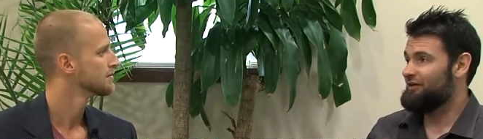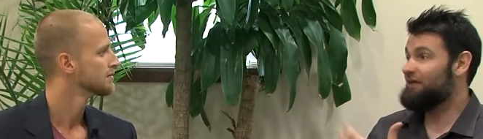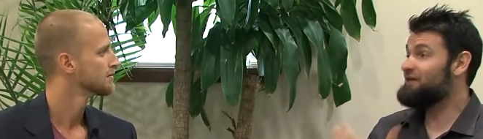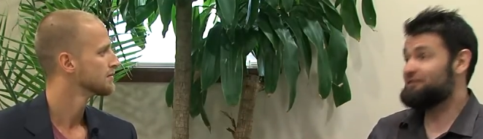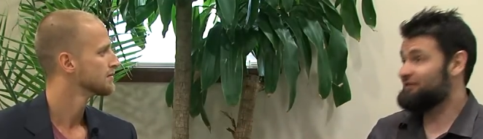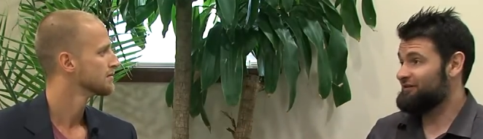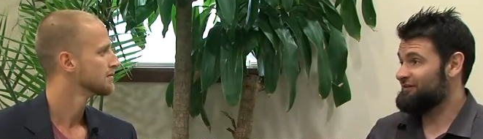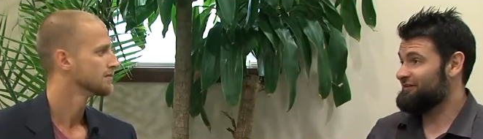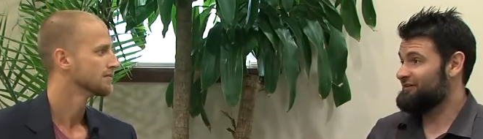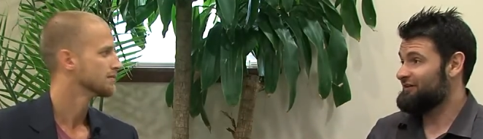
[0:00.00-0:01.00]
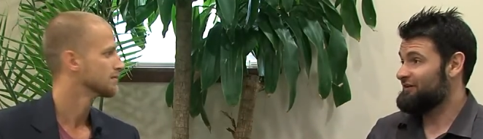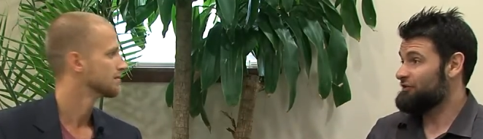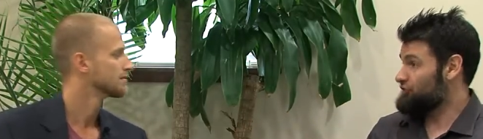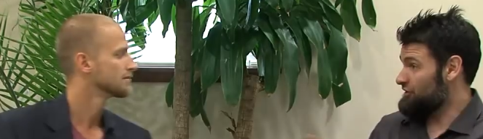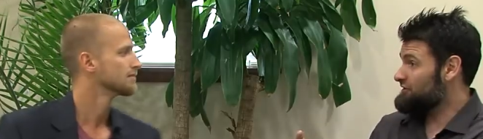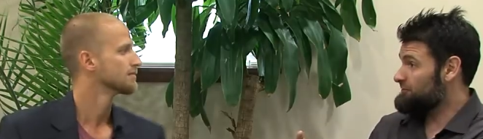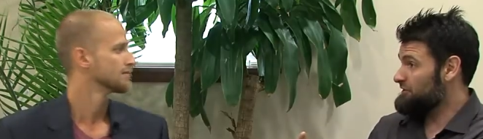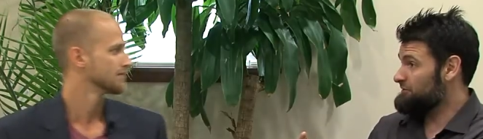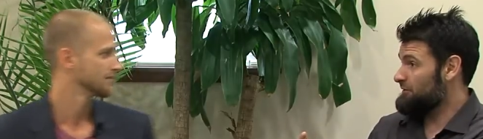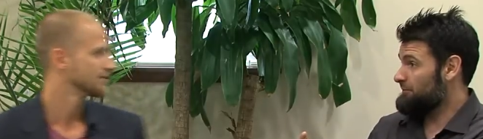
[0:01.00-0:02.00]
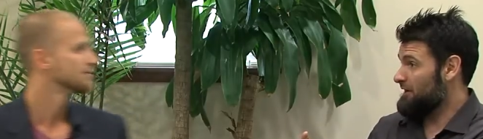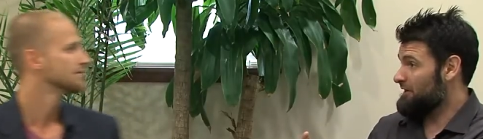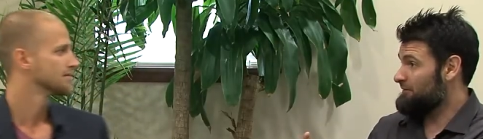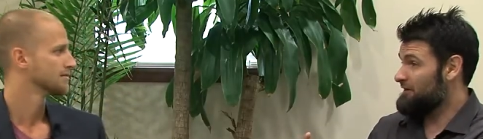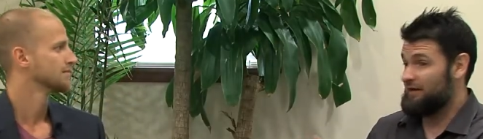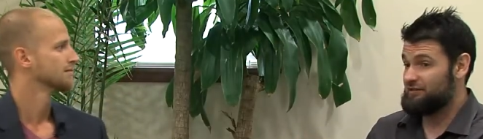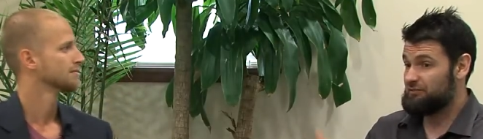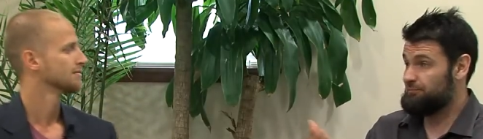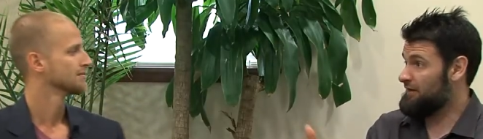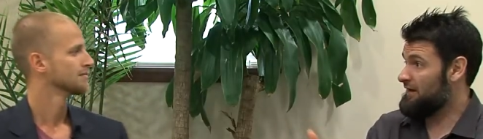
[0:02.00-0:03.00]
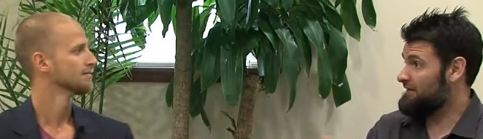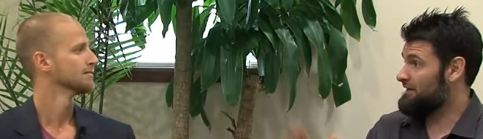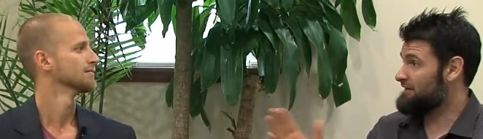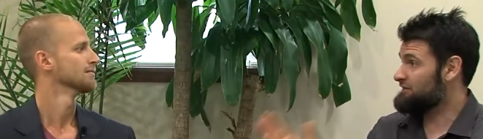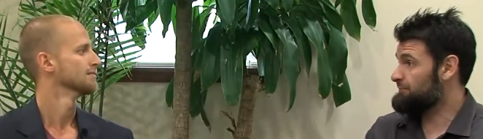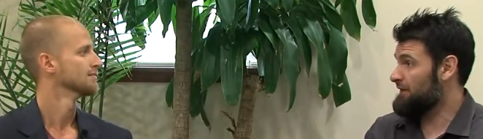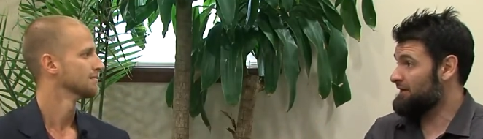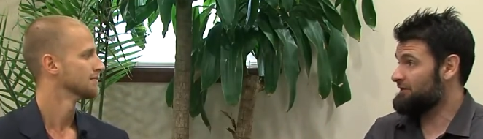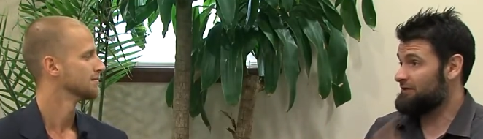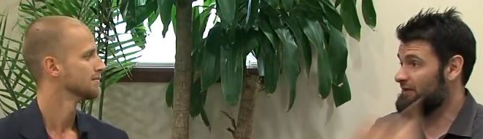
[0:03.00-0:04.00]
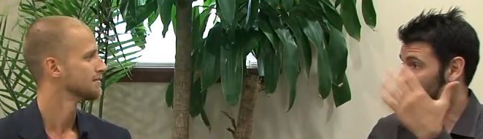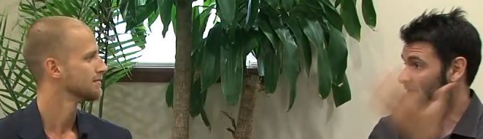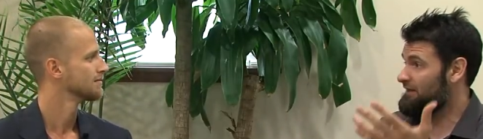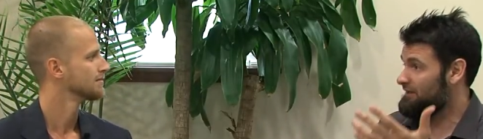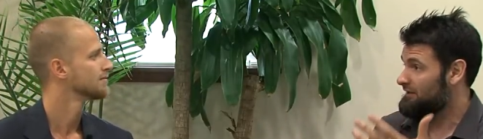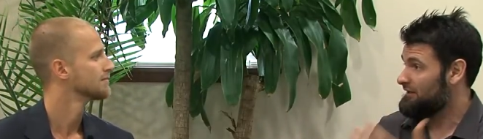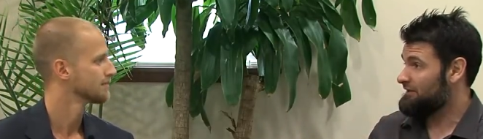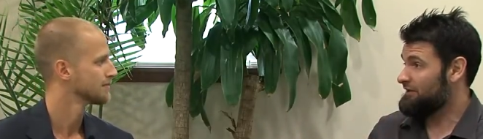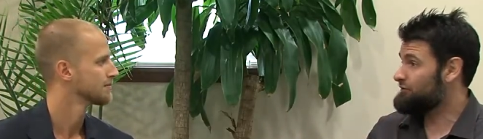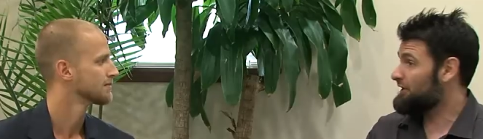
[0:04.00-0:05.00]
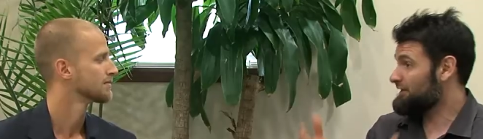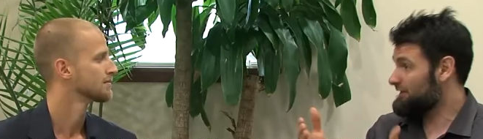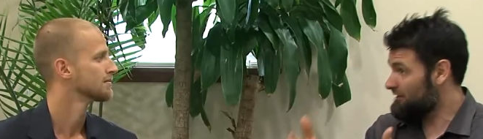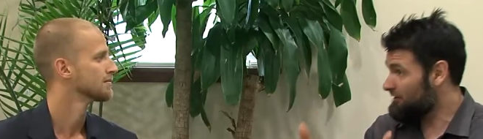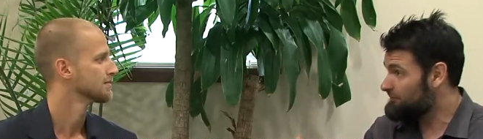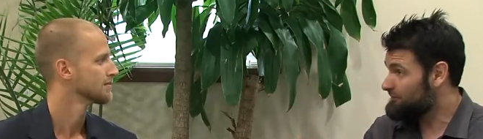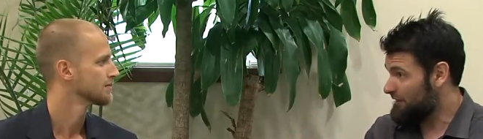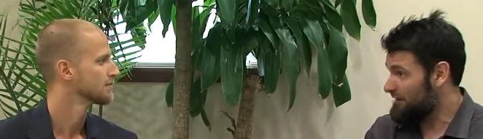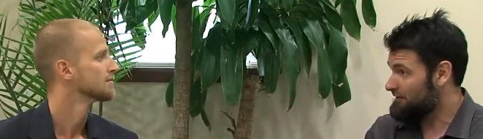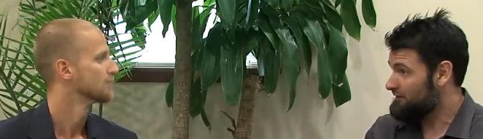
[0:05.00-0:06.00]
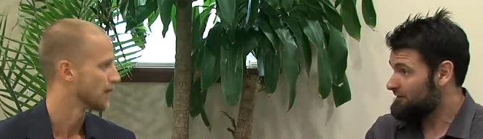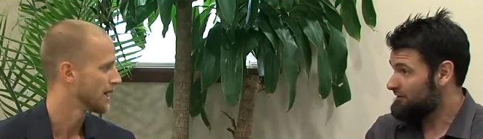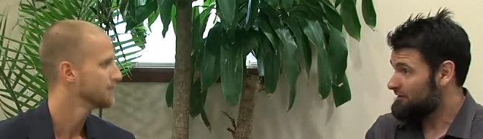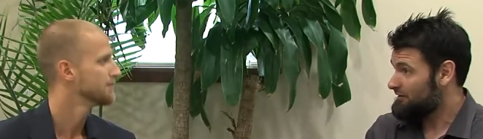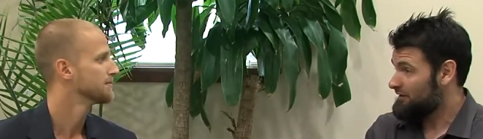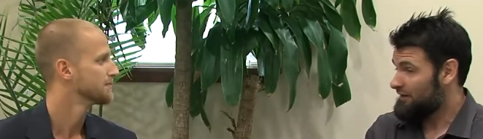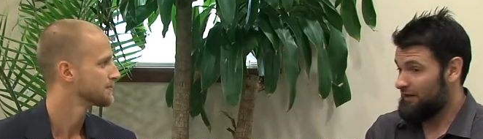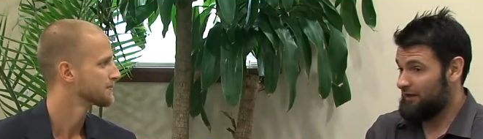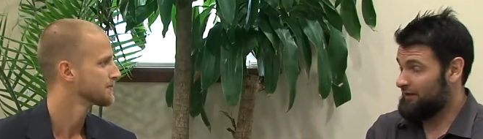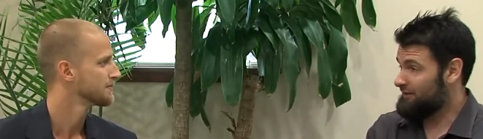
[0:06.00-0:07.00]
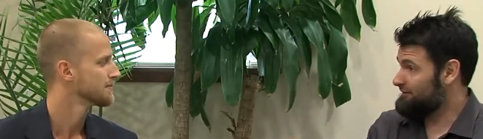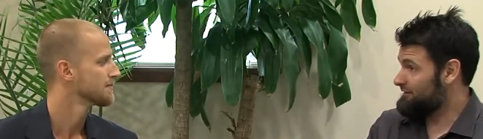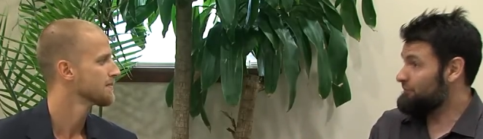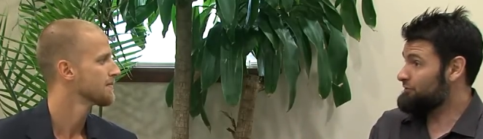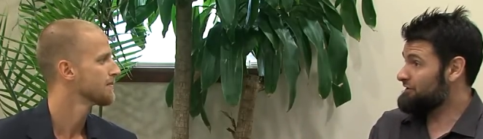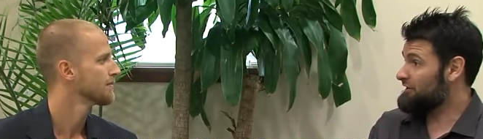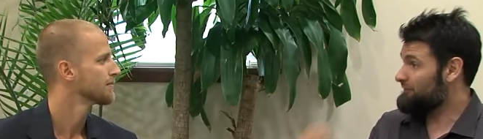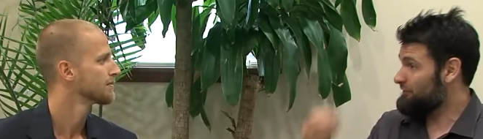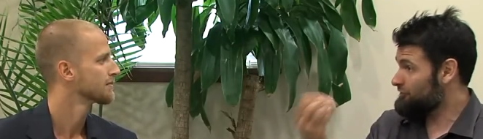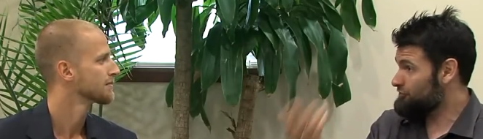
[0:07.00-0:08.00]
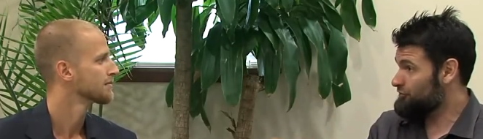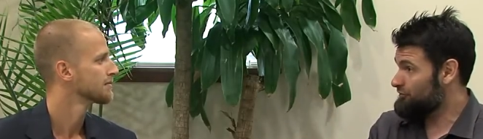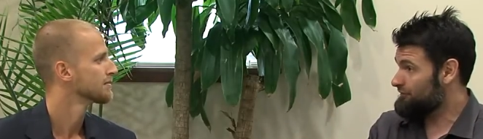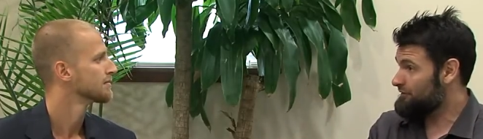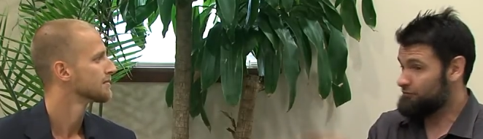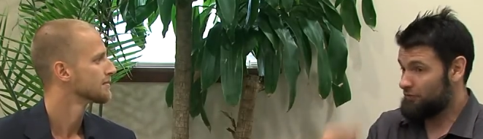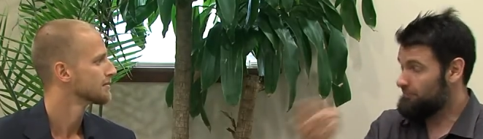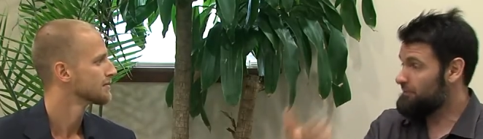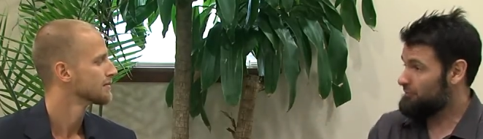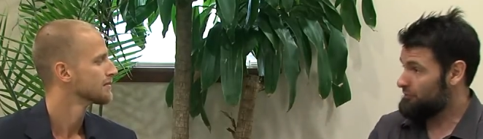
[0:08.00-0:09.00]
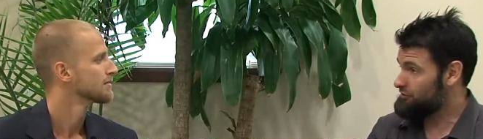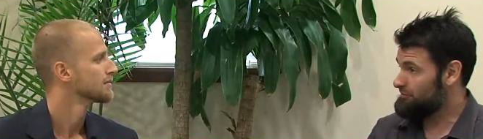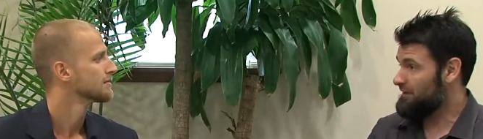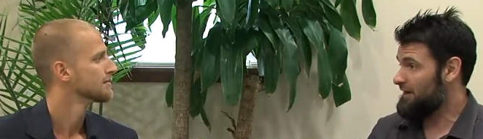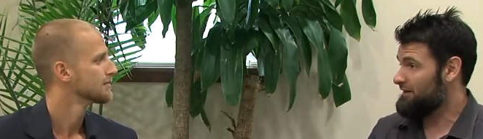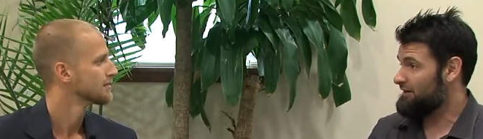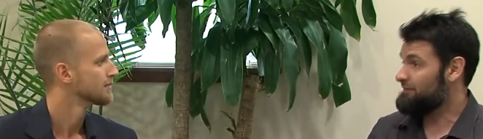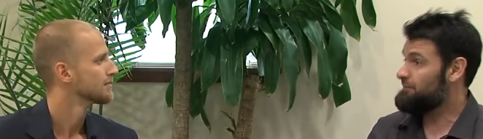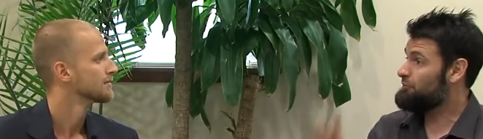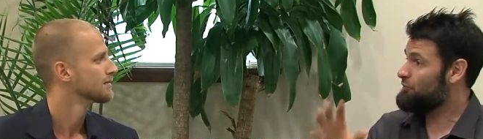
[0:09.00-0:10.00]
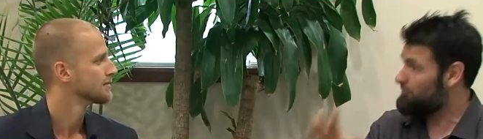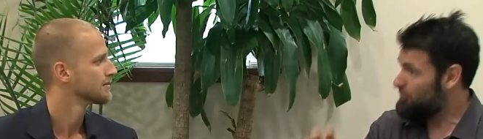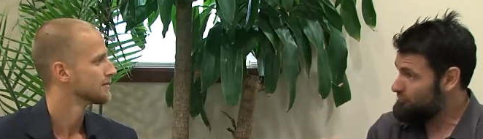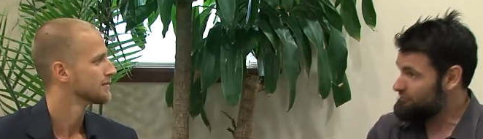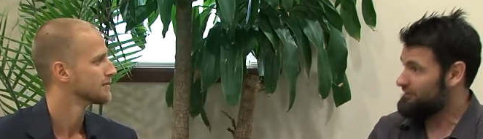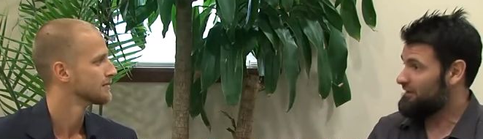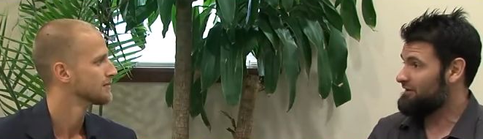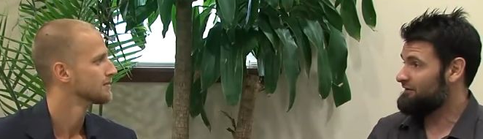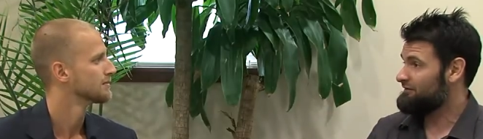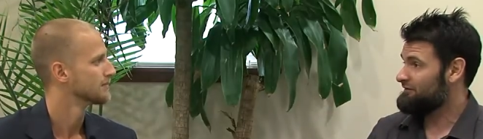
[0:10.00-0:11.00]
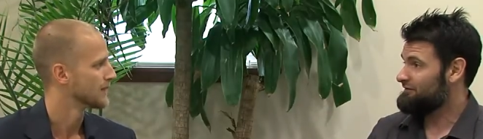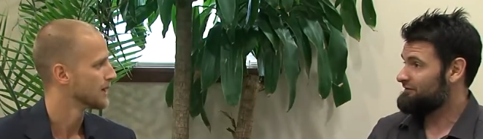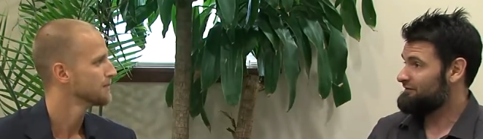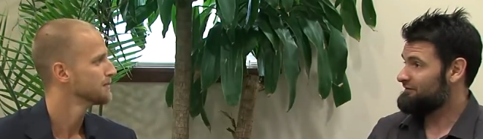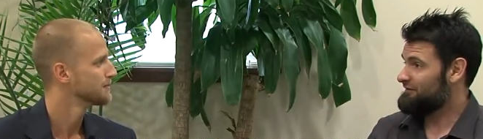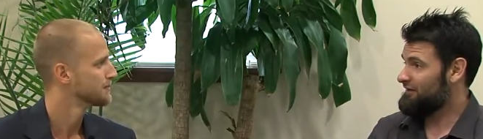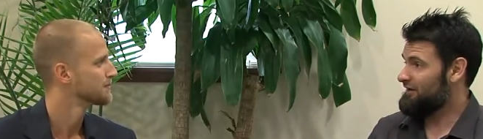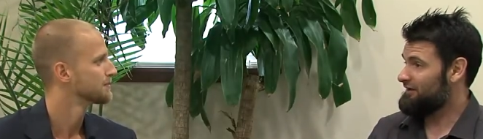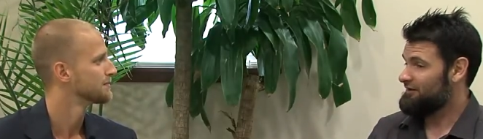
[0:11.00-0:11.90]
Speaker 1: easy. Jesus, peace be upon him, he got spit on, he got spanked, he got hit, they tried to kill him, right?
Speaker 2: Right.
Speaker 1: And he was delivering the truth. He was calling people to worship God, and people were opposed to that.
Speaker 2: Yep.
Speaker 1: Yeah.